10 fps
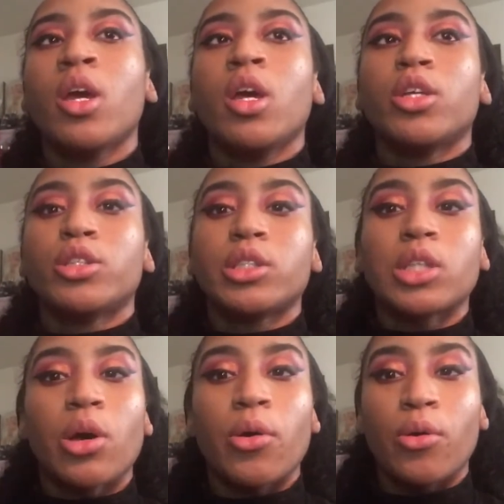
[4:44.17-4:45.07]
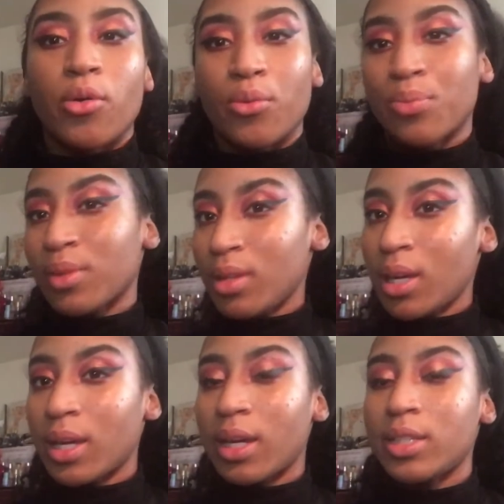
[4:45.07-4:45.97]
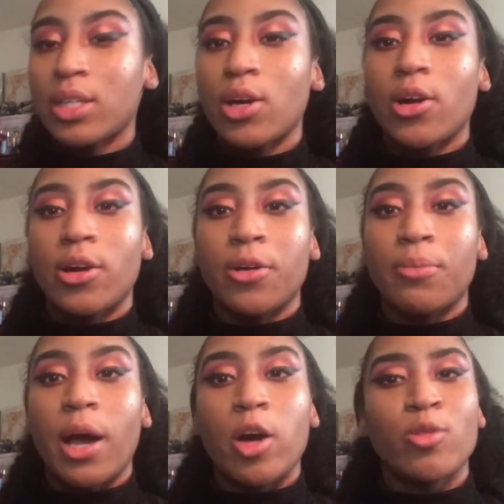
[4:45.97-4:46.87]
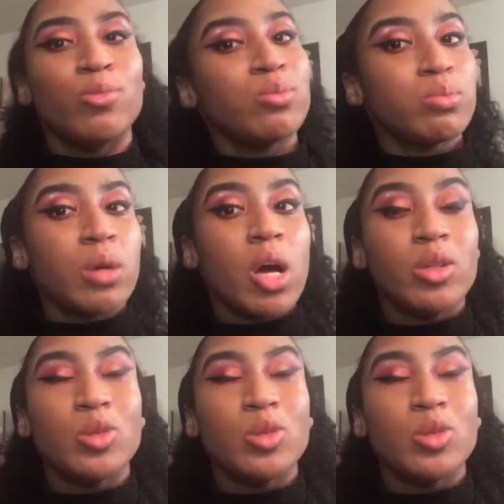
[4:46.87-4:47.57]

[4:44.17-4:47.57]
So yeah guys, I'll probably do